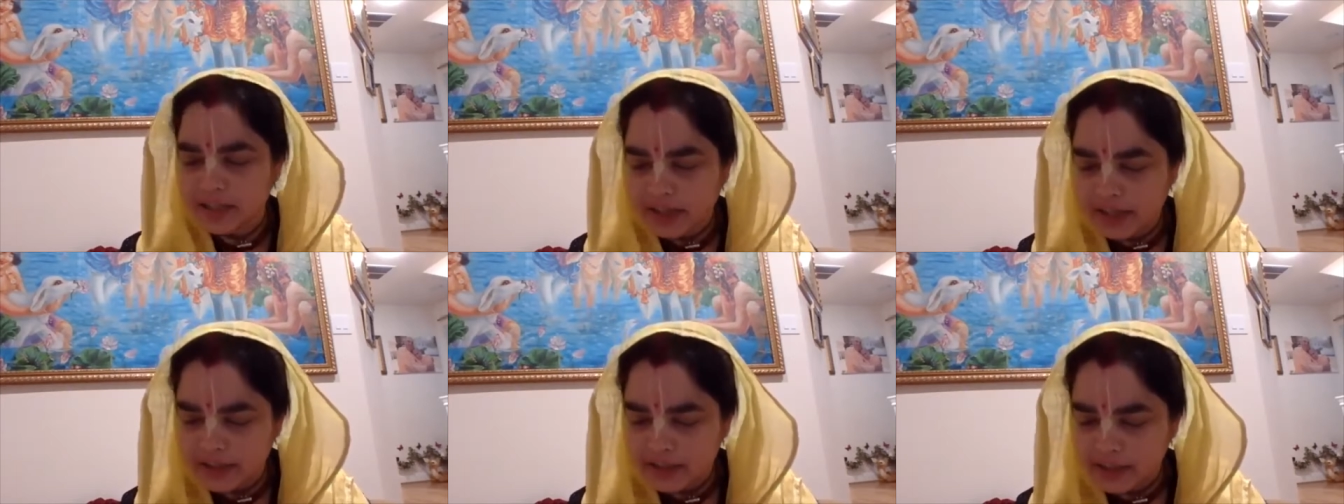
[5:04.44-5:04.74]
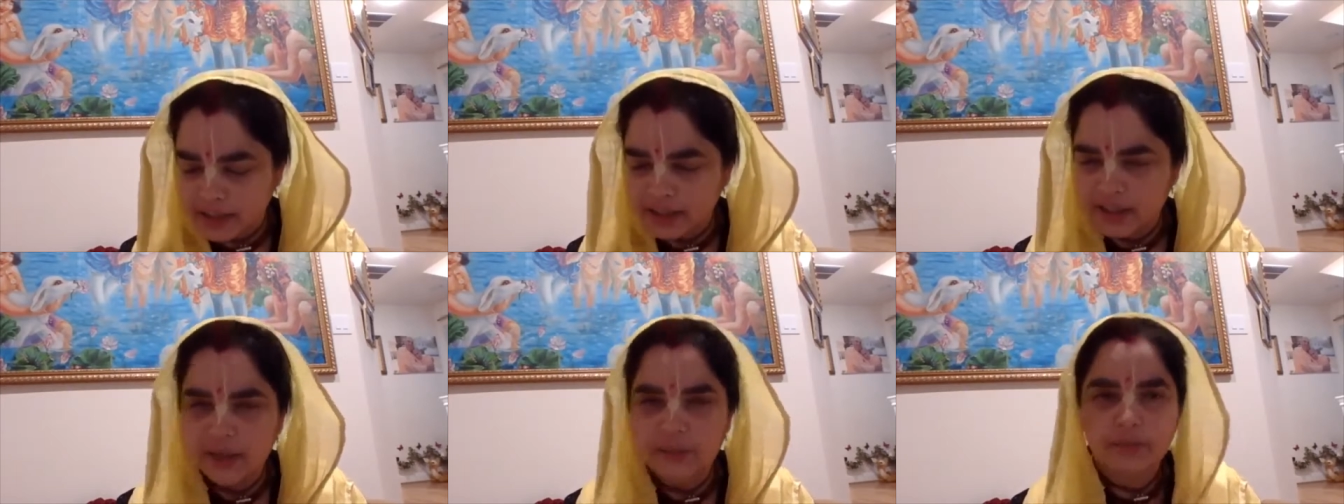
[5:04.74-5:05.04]
realized,
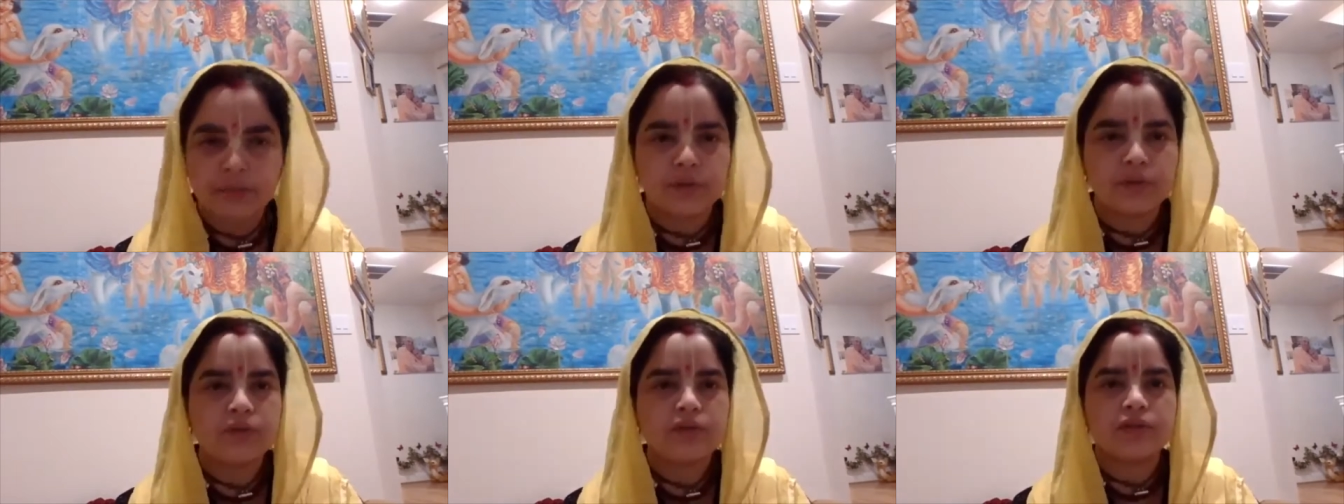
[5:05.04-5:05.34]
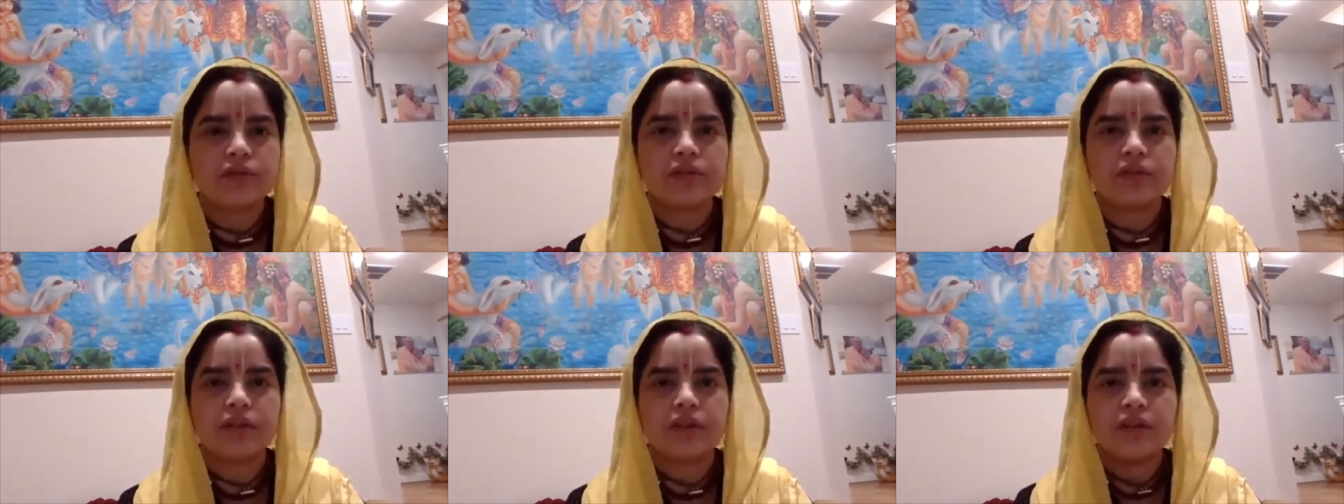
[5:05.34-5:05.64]
hey, that
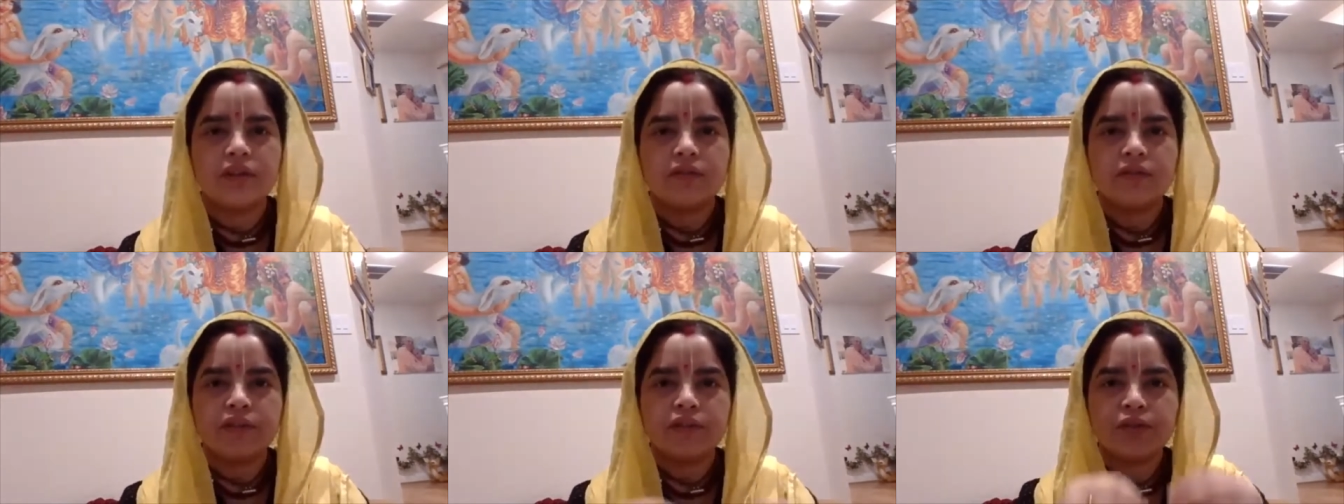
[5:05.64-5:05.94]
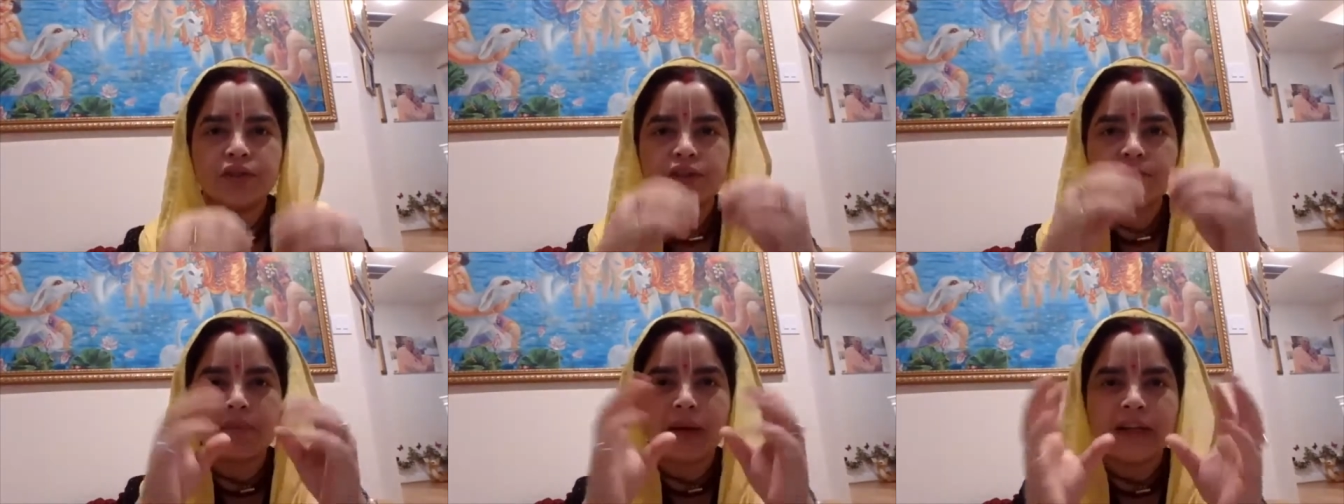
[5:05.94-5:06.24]
bruise, which
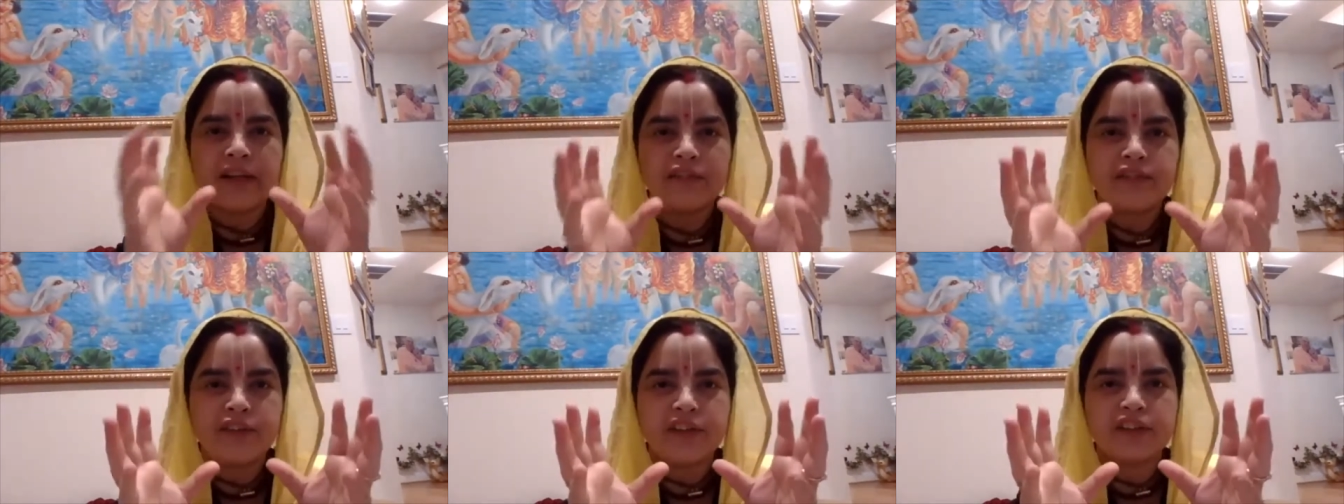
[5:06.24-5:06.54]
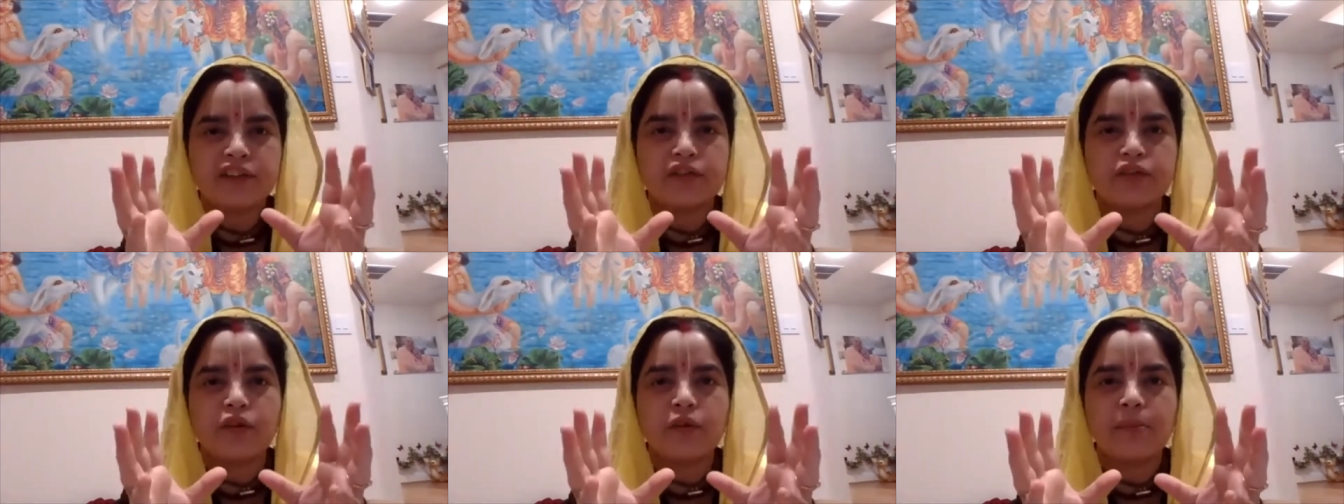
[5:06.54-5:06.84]
was
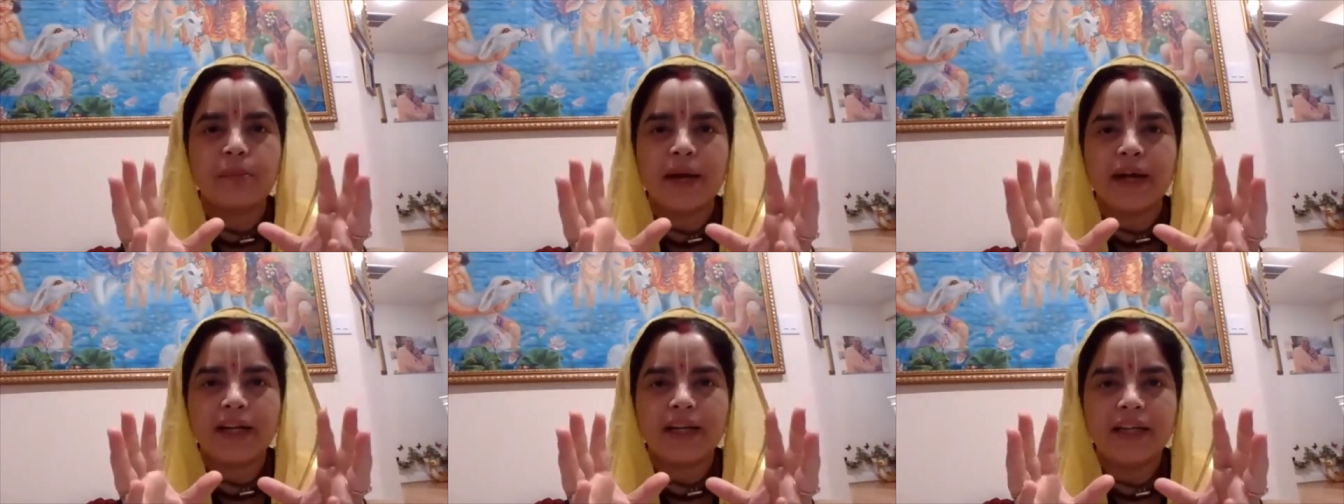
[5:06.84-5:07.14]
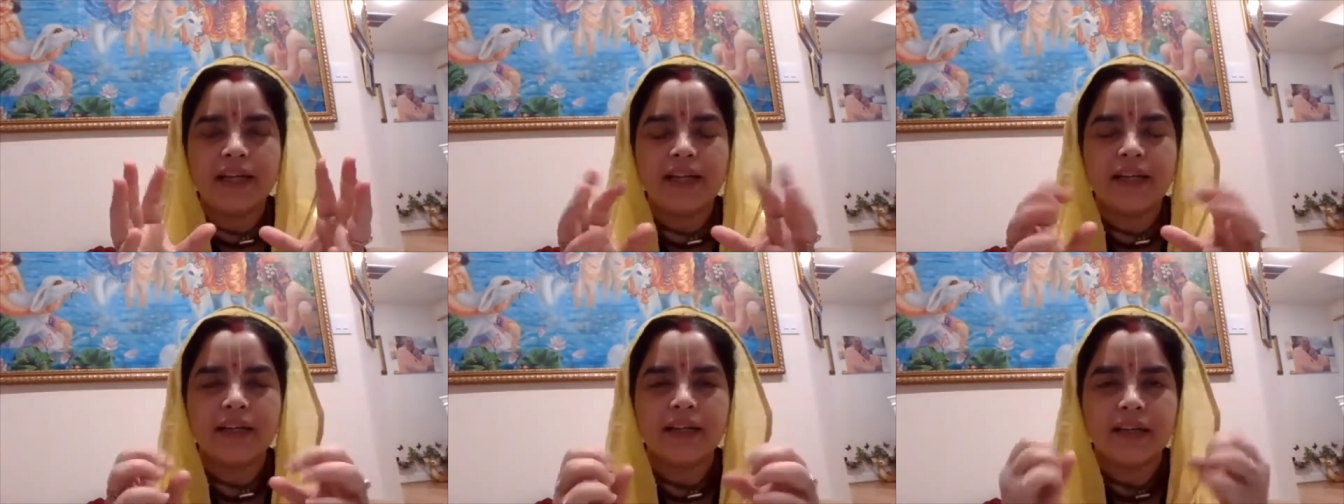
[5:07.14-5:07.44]
manifest so
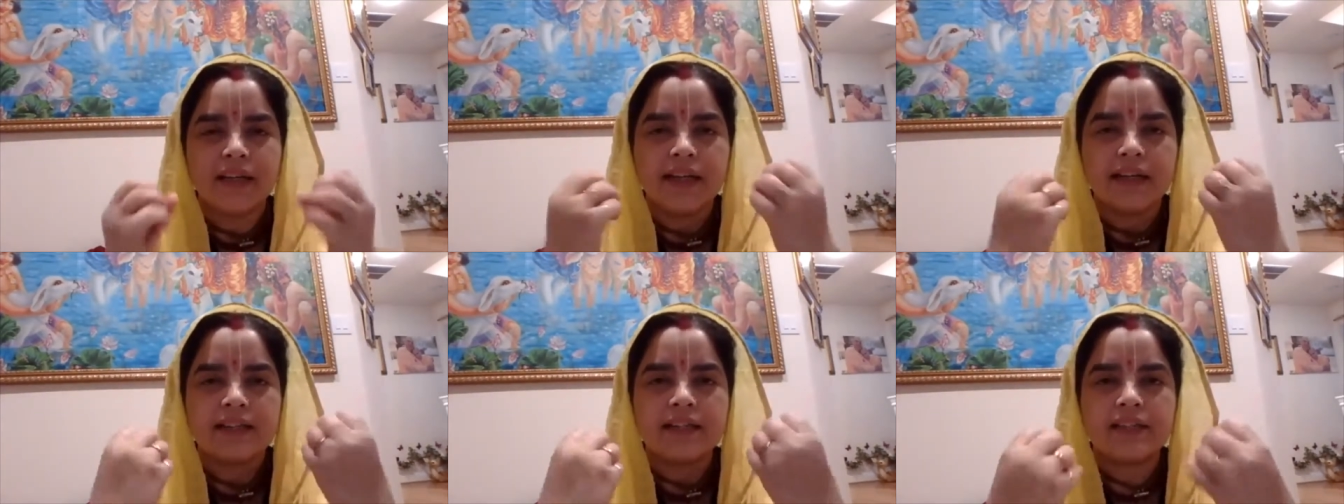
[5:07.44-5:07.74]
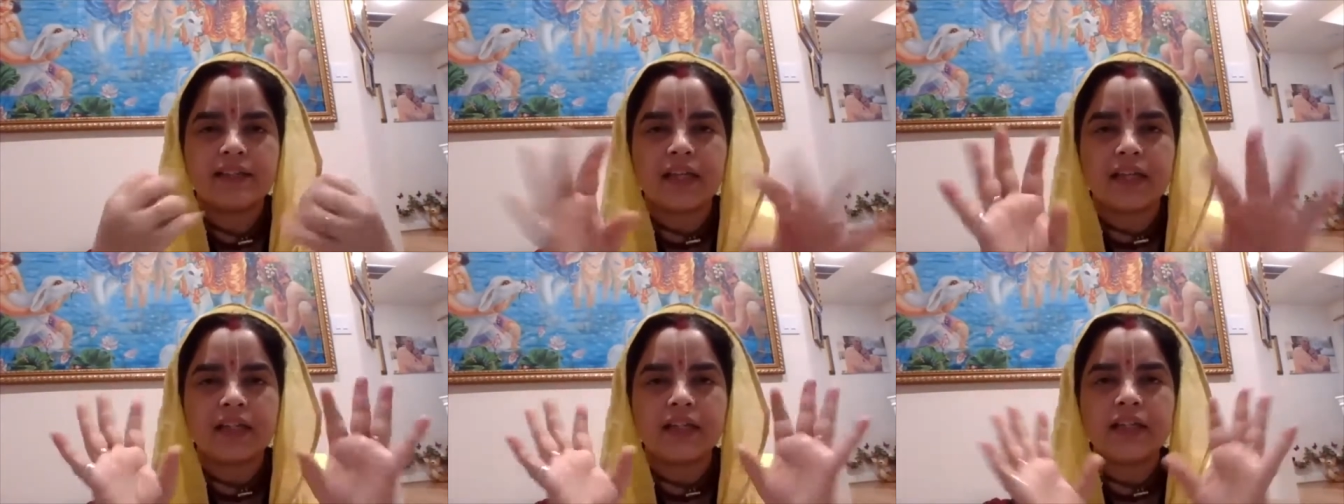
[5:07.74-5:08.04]
badly, it
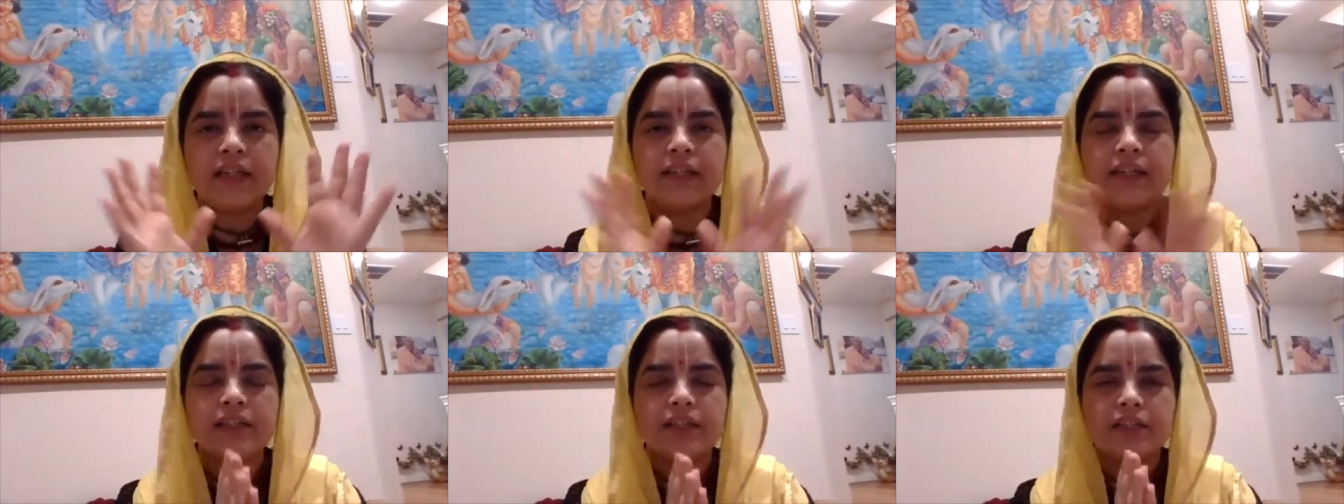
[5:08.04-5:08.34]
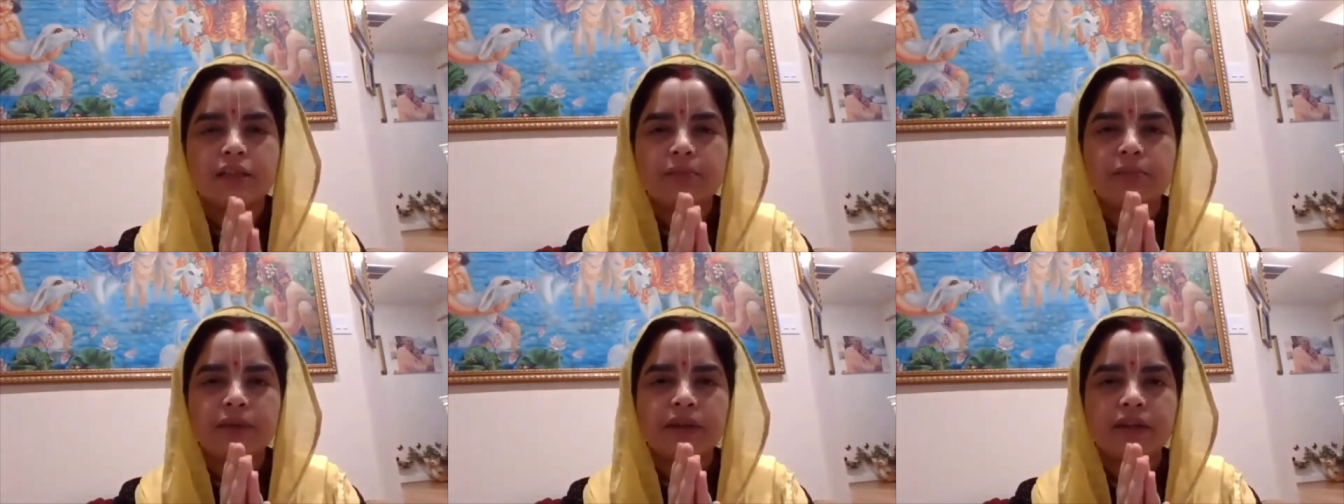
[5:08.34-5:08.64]
suddenly
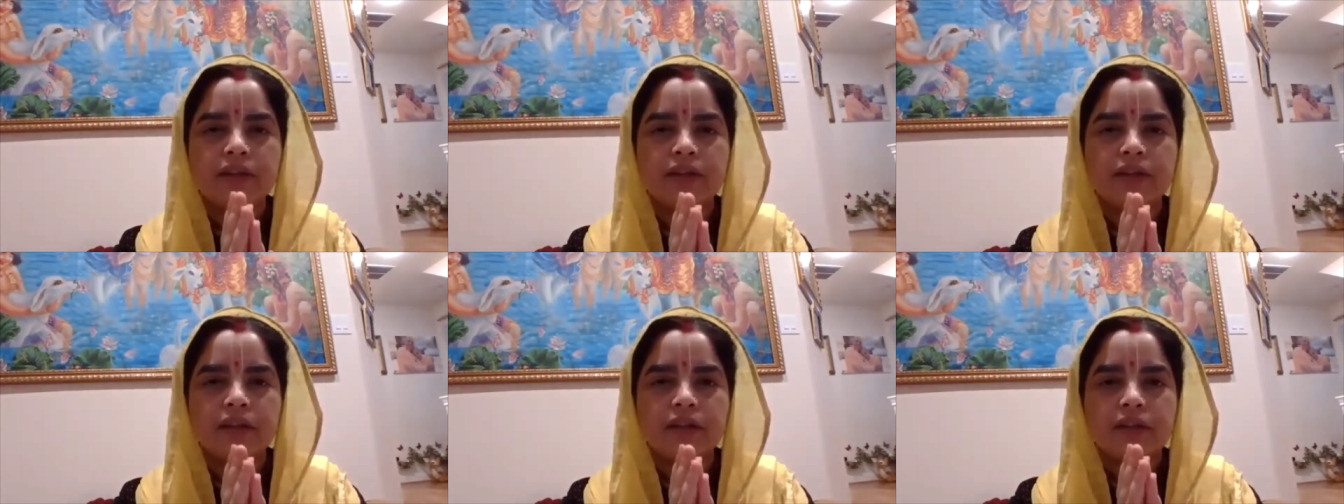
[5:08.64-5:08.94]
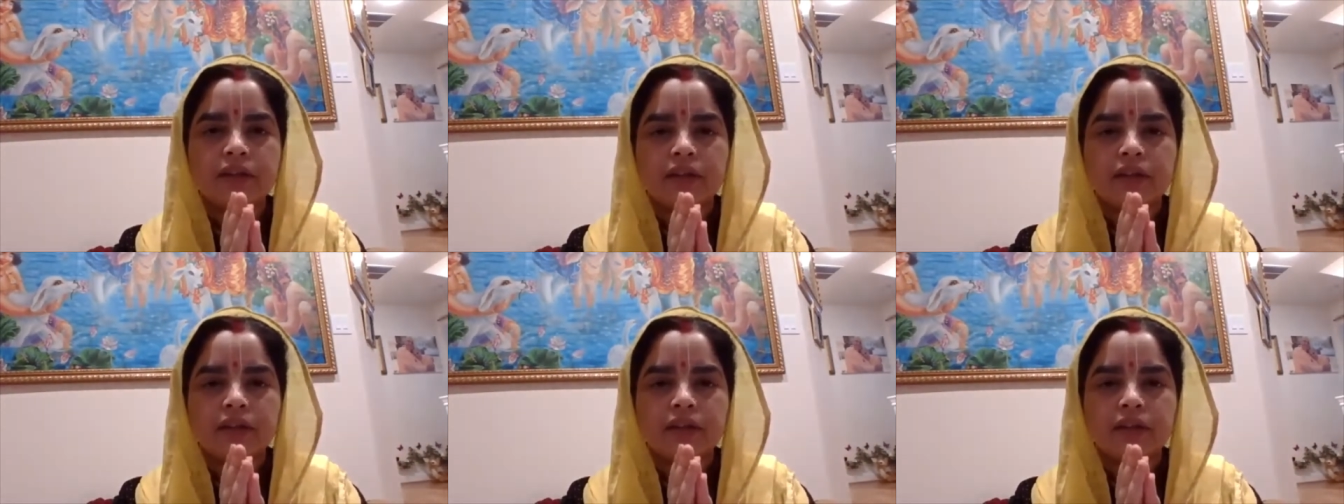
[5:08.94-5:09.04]
disappeared.